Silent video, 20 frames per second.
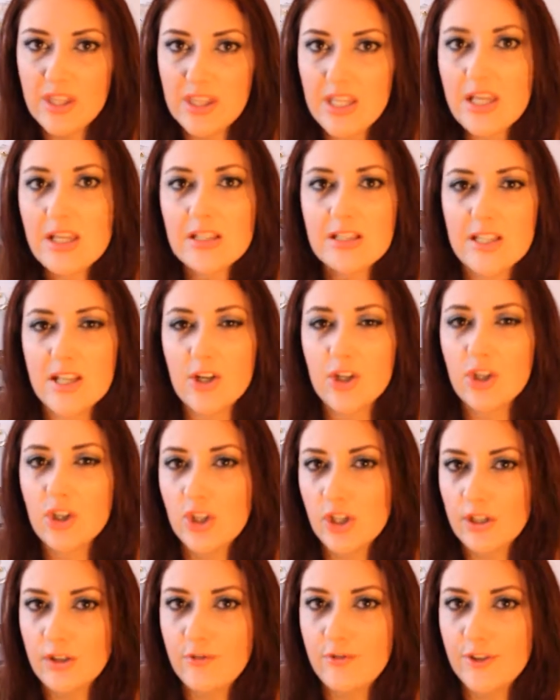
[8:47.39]
things that are
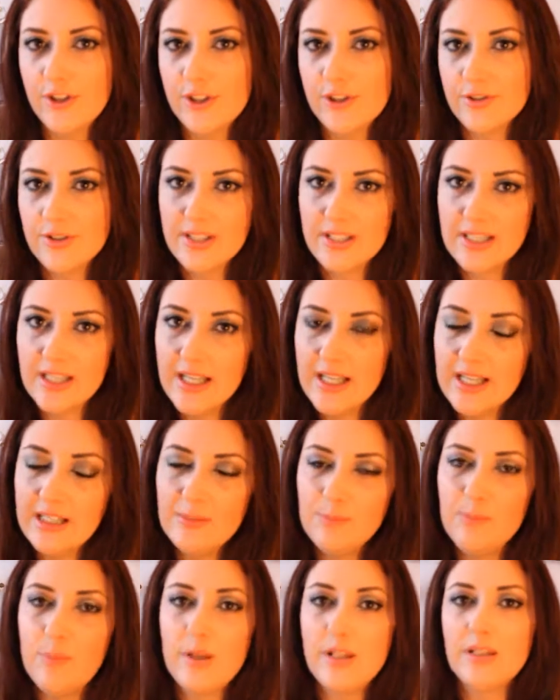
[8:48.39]
good for your
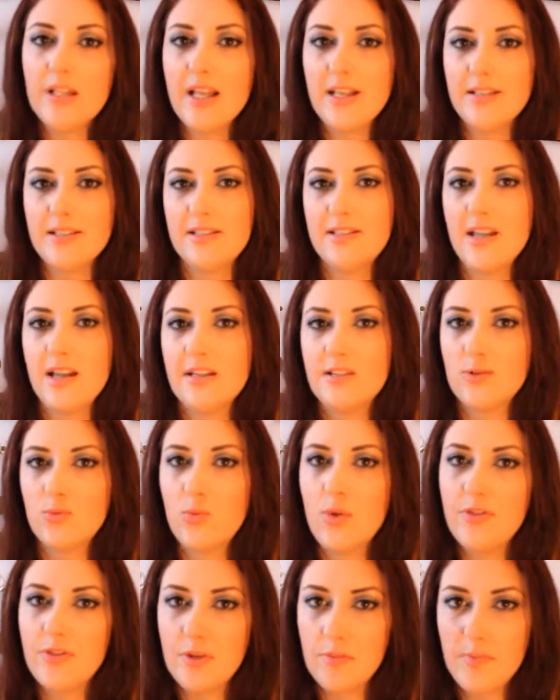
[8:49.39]
skin, plus does
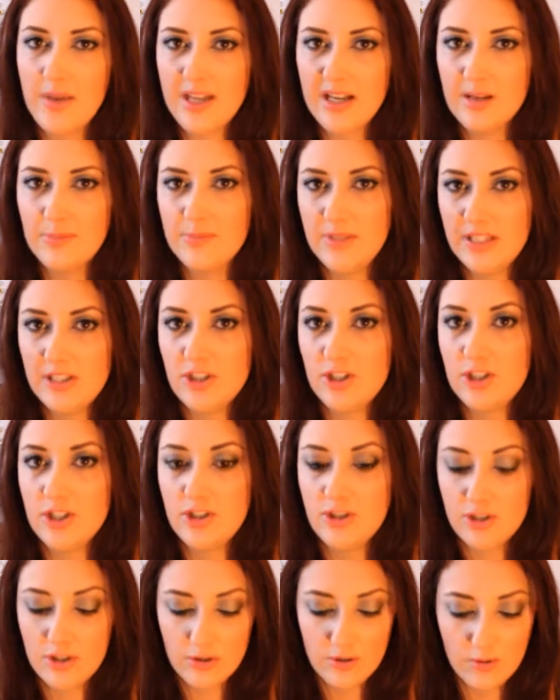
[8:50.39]
what the makeup needs to
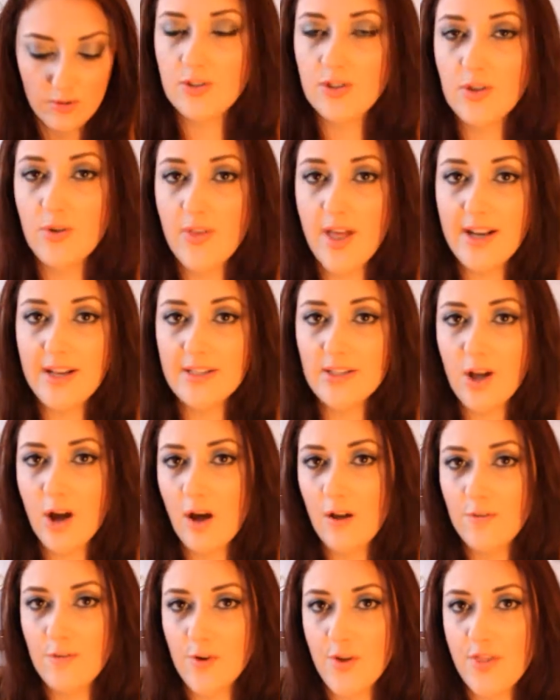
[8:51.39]
do. So that is
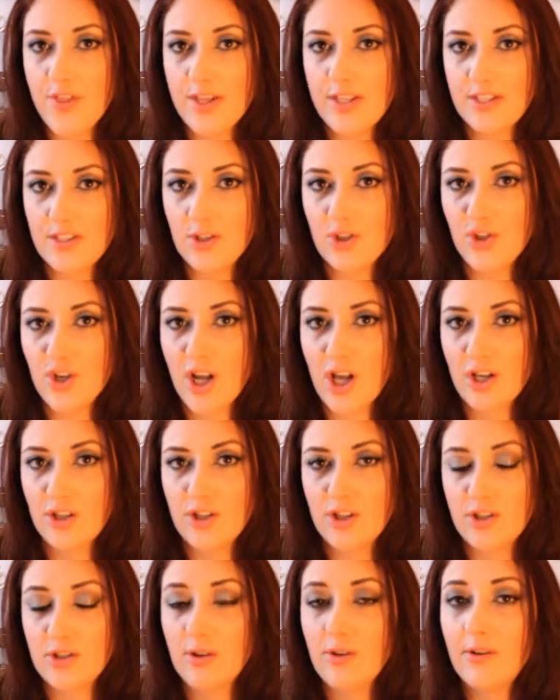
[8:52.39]
all for this
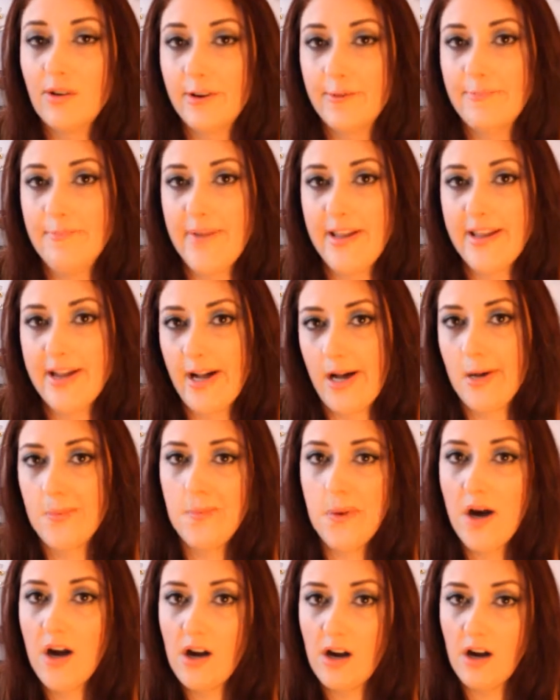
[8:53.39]
drugstore makeup
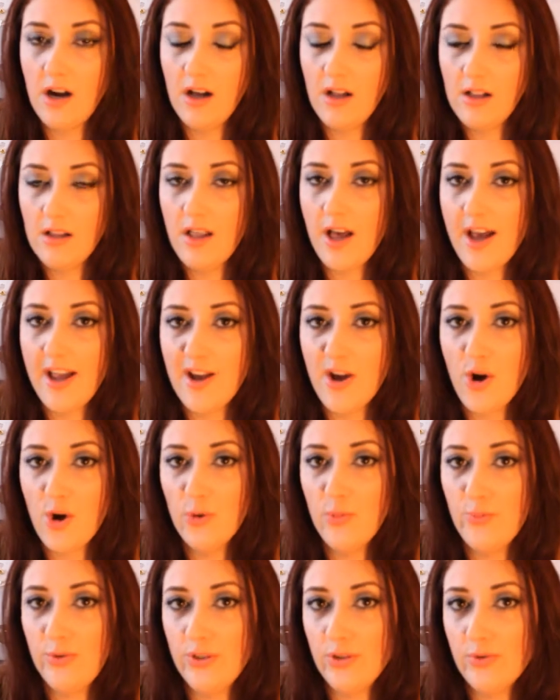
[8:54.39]
haul. I
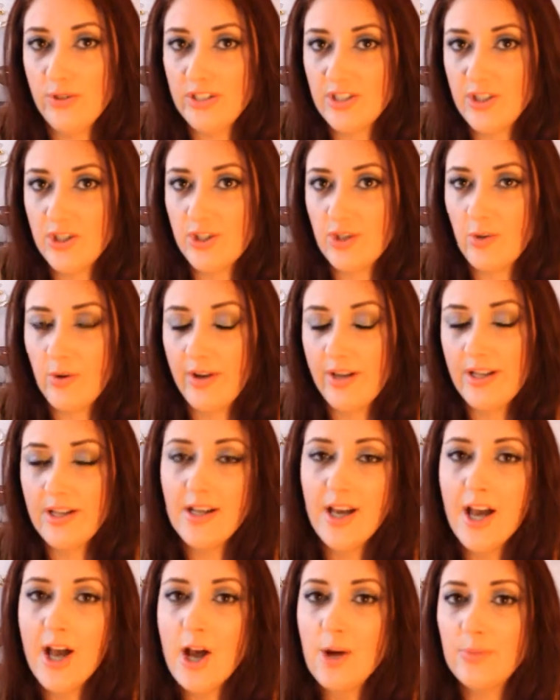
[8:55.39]
hope you
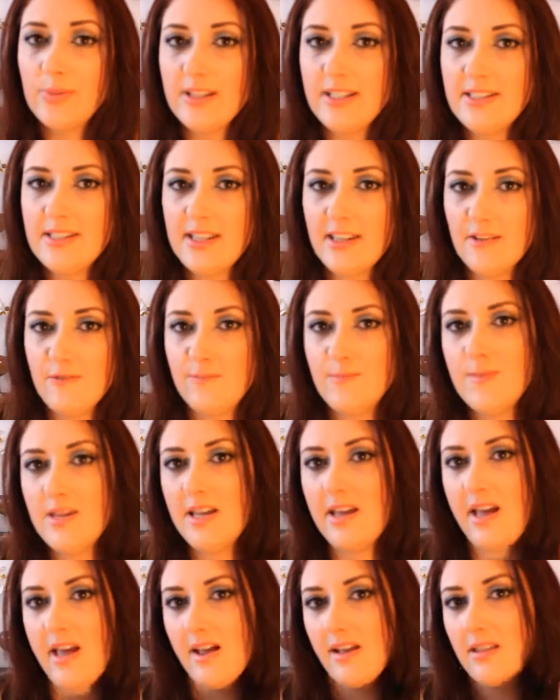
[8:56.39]
enjoyed. Please give me
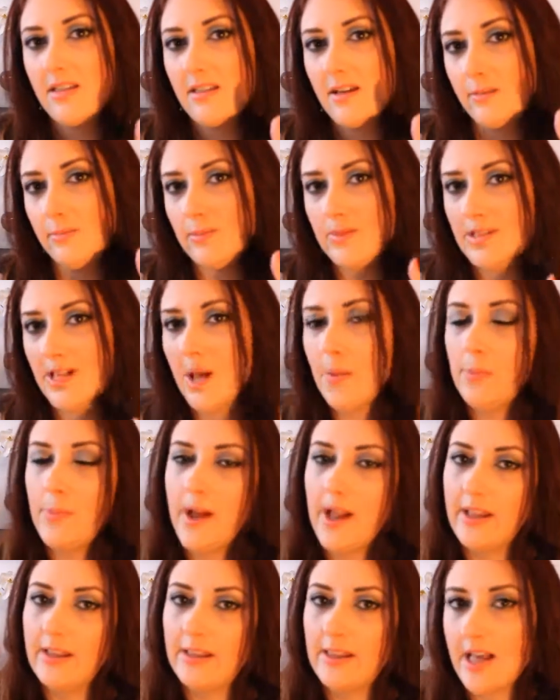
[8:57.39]
a thumbs up
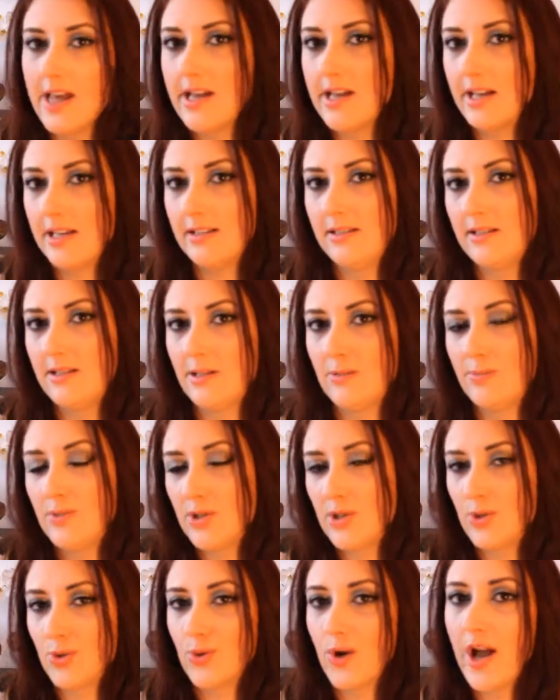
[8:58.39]
and like and
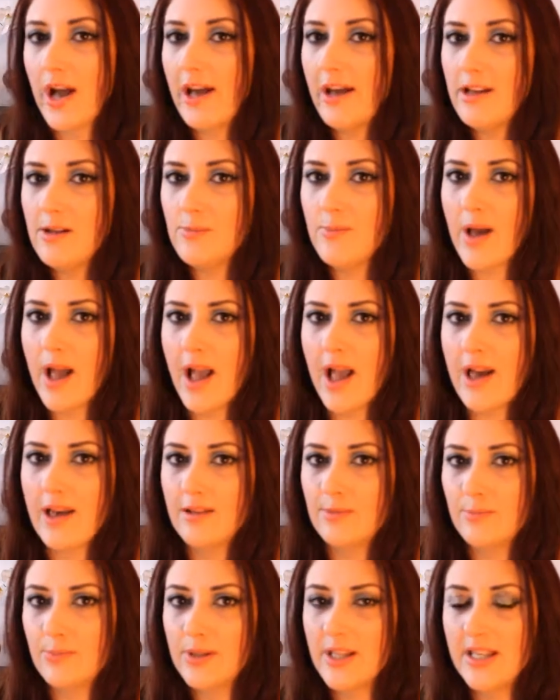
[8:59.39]
subscribe,
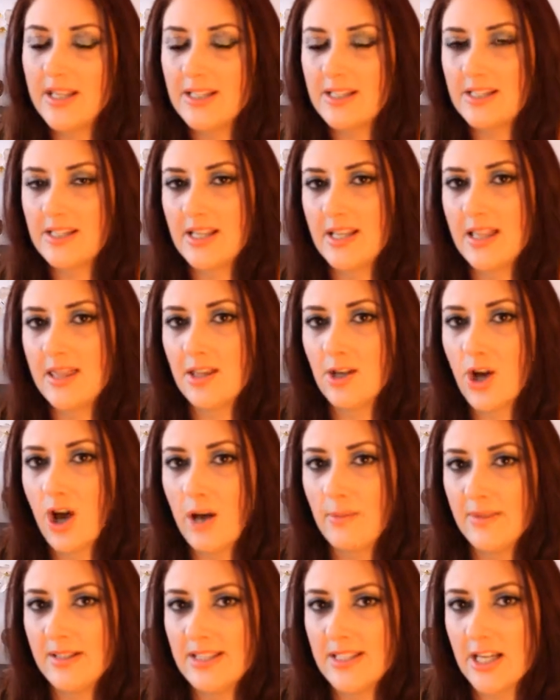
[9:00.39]
and place in the
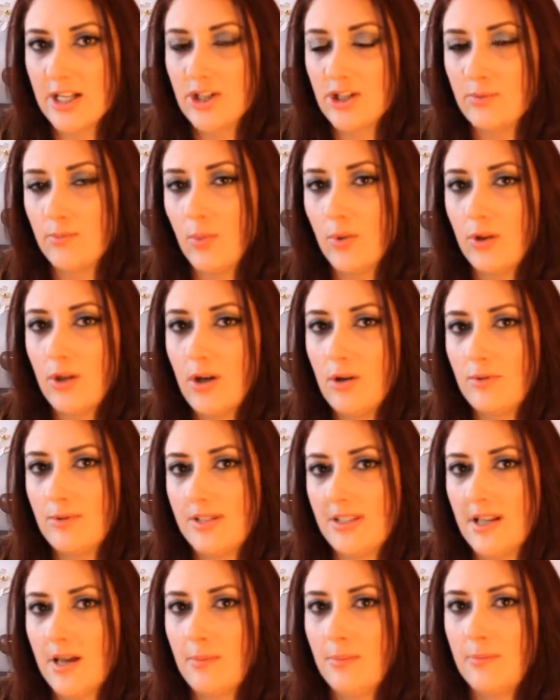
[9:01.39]
comment section below
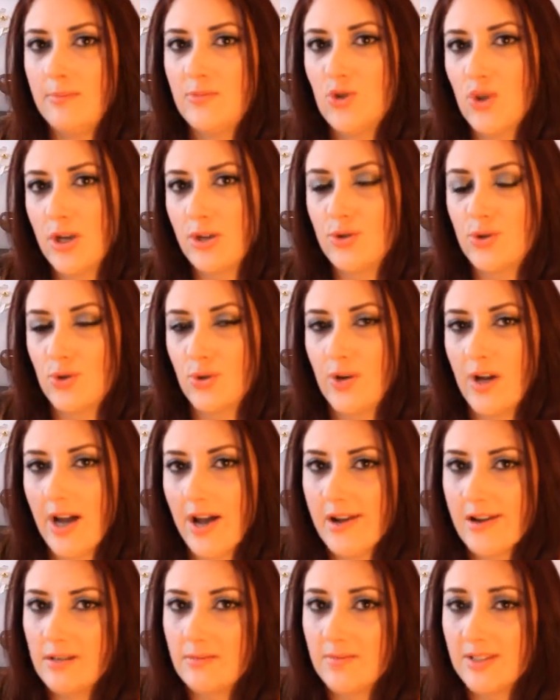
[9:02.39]
some drugstore
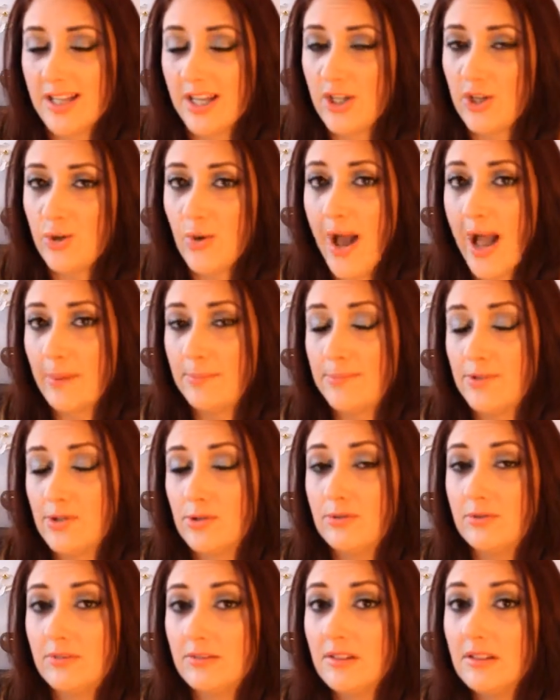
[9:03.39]
items that you
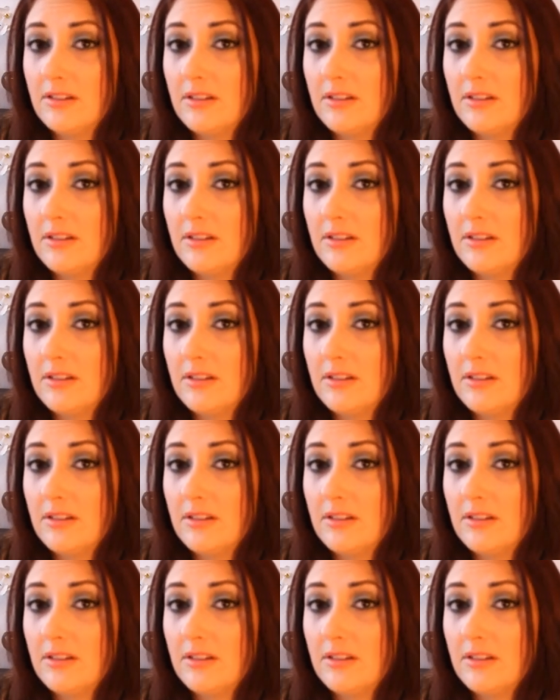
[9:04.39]
absolutely